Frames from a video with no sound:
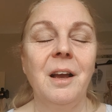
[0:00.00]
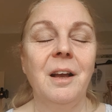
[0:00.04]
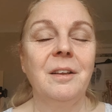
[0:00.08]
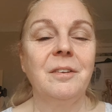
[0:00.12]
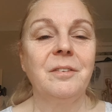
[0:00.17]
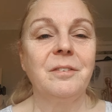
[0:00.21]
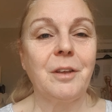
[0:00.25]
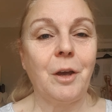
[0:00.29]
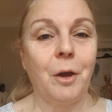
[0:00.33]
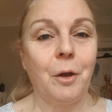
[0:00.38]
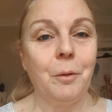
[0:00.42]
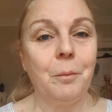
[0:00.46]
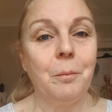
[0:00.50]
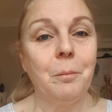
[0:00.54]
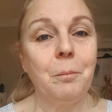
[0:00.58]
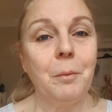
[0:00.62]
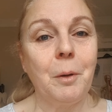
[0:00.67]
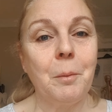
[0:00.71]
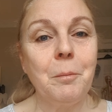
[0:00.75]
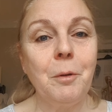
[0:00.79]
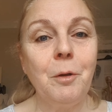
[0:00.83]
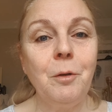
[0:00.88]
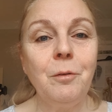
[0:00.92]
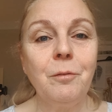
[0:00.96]
So
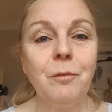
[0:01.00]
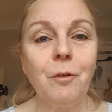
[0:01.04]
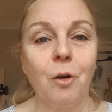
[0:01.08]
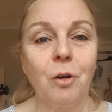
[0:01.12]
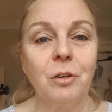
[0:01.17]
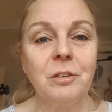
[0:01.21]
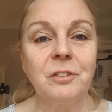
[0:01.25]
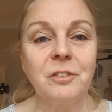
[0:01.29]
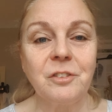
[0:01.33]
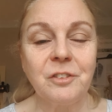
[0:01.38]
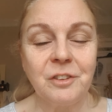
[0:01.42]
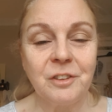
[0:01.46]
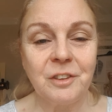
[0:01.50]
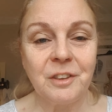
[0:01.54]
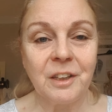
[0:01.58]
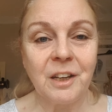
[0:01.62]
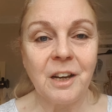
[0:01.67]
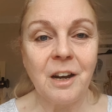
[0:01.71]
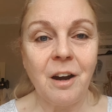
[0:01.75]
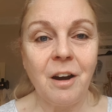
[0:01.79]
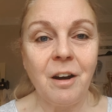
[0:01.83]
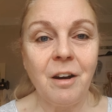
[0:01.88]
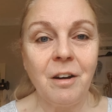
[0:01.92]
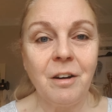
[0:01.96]
we'll move on to the
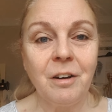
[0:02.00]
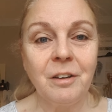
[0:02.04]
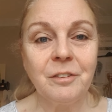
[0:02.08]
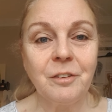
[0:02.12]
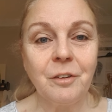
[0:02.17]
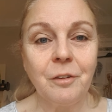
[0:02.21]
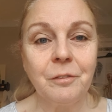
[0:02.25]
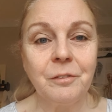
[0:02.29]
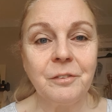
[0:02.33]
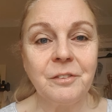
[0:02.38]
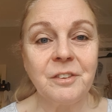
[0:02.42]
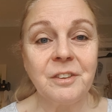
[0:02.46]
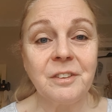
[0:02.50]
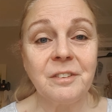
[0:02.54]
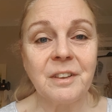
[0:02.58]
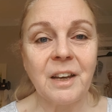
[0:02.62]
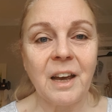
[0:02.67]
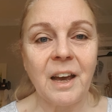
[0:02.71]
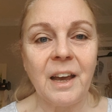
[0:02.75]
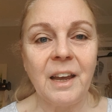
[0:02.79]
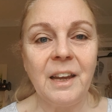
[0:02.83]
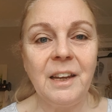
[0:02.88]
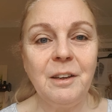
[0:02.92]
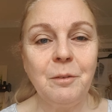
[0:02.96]
card of
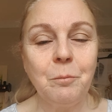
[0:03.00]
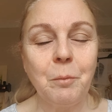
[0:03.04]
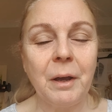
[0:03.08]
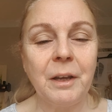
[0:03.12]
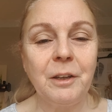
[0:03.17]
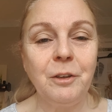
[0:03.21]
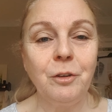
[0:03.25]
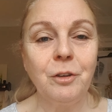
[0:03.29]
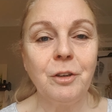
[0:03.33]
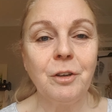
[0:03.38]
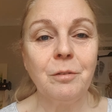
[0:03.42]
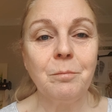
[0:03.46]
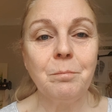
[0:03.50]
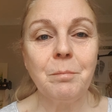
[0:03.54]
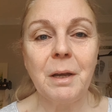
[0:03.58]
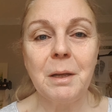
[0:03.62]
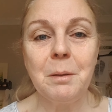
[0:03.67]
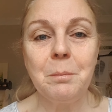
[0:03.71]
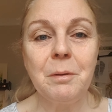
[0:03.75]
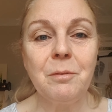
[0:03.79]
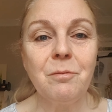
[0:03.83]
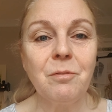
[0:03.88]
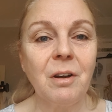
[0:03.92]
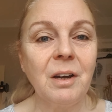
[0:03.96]
today, where you can
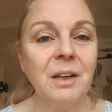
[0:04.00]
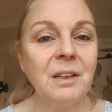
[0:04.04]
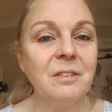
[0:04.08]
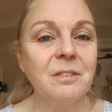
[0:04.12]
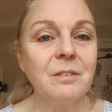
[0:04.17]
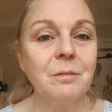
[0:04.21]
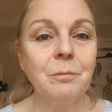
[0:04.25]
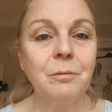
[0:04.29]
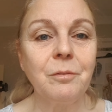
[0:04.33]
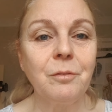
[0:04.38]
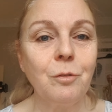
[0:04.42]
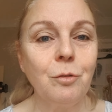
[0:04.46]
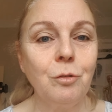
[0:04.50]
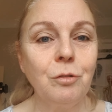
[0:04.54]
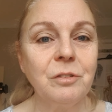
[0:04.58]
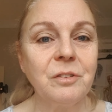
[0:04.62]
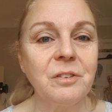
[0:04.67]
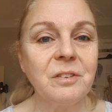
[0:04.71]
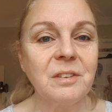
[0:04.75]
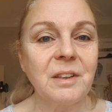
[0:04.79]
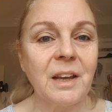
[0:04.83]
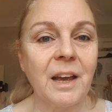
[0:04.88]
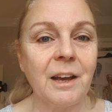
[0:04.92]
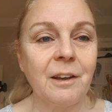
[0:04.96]
maybe write some
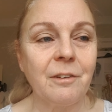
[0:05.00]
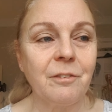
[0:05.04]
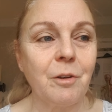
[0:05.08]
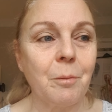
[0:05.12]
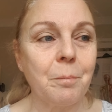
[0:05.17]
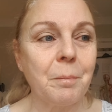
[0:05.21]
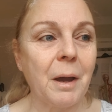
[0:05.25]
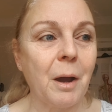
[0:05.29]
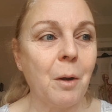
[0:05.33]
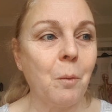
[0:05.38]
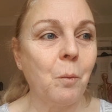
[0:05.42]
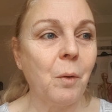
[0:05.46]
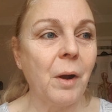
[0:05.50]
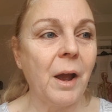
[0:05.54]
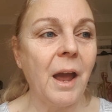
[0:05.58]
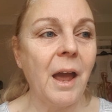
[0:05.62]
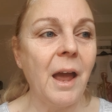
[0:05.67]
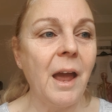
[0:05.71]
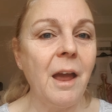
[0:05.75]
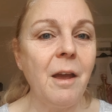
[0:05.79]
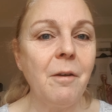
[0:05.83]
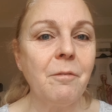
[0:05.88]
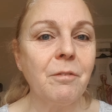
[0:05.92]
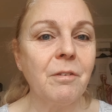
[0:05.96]
thoughts down about
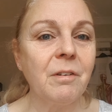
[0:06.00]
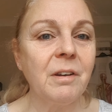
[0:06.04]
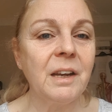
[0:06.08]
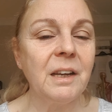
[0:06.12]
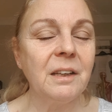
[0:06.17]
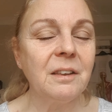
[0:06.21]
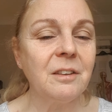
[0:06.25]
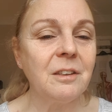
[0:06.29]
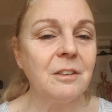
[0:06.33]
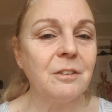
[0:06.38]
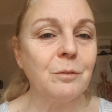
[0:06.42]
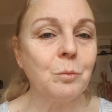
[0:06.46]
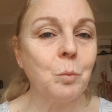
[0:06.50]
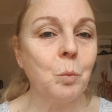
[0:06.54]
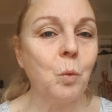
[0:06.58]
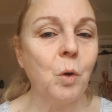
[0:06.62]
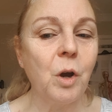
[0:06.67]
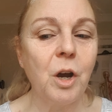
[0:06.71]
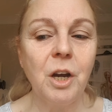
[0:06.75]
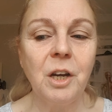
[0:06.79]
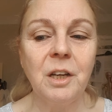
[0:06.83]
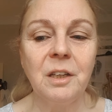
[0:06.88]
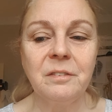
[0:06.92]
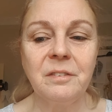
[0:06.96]
whatever this
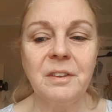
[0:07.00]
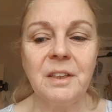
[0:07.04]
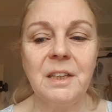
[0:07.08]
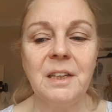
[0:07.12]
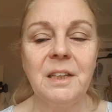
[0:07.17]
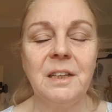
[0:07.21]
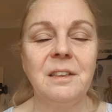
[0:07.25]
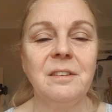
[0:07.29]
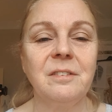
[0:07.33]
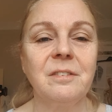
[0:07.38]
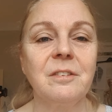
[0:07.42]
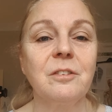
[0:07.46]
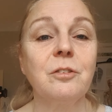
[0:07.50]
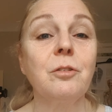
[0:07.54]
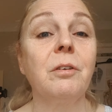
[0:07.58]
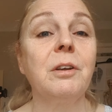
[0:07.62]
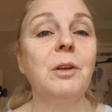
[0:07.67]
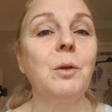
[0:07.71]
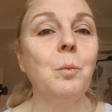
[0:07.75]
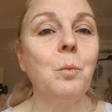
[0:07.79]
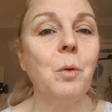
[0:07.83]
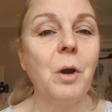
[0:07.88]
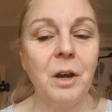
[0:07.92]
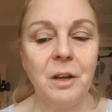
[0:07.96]
word is. Sorry,
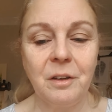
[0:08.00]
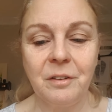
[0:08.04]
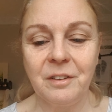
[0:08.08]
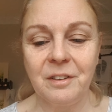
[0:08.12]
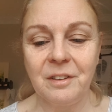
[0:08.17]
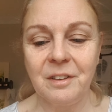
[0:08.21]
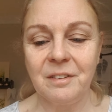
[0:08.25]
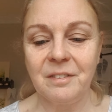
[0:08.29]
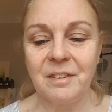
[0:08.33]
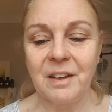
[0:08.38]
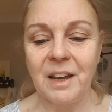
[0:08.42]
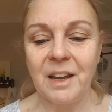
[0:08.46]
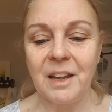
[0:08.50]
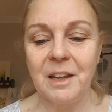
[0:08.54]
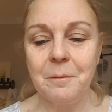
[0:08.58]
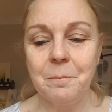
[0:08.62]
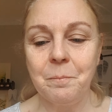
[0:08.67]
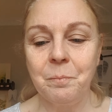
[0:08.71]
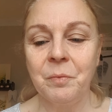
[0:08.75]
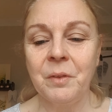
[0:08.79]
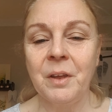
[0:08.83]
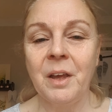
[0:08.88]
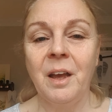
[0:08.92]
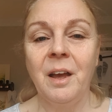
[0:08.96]
the word of the day.
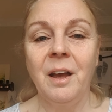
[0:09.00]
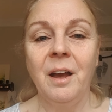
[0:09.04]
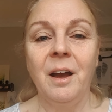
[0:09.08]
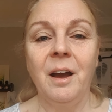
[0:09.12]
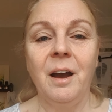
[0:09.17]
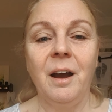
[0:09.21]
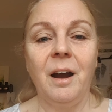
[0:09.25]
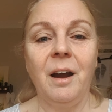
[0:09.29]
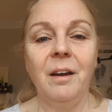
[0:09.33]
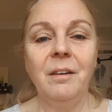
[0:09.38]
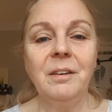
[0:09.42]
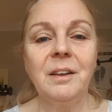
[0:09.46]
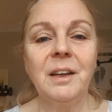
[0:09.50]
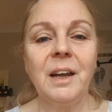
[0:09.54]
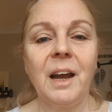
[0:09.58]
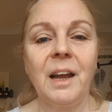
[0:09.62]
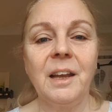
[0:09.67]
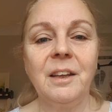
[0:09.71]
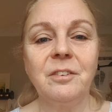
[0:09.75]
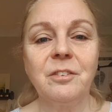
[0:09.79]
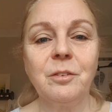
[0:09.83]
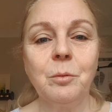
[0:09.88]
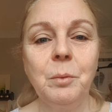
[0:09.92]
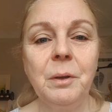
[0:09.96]

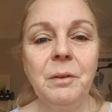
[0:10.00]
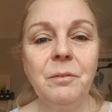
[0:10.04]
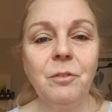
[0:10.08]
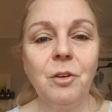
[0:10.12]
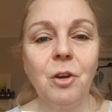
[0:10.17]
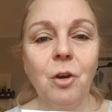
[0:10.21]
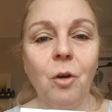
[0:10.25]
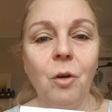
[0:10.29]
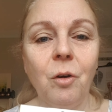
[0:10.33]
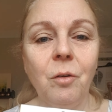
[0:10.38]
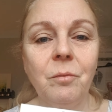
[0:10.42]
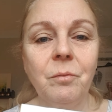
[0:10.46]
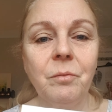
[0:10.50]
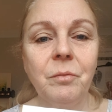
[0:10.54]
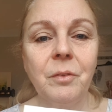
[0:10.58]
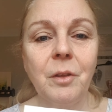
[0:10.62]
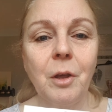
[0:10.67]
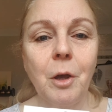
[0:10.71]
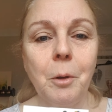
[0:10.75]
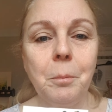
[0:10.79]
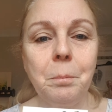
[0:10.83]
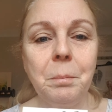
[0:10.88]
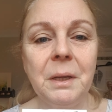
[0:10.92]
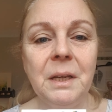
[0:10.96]
Okay, so we've got
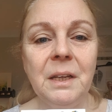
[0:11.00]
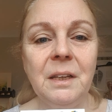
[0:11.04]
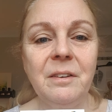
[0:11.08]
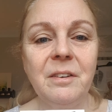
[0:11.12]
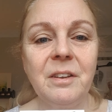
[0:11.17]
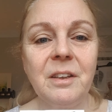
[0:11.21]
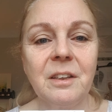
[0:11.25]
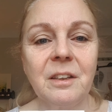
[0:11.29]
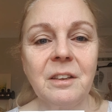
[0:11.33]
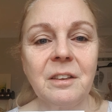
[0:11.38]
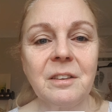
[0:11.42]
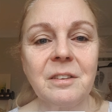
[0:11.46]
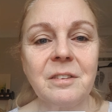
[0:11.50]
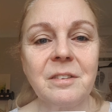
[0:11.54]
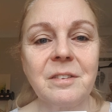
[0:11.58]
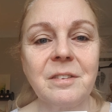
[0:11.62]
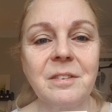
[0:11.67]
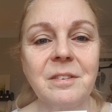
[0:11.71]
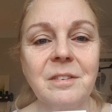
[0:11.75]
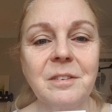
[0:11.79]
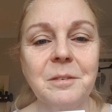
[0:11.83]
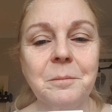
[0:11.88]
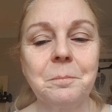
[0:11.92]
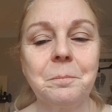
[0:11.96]

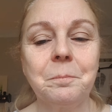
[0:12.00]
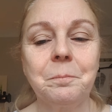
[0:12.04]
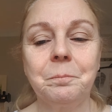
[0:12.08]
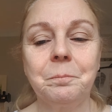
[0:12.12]
obedience.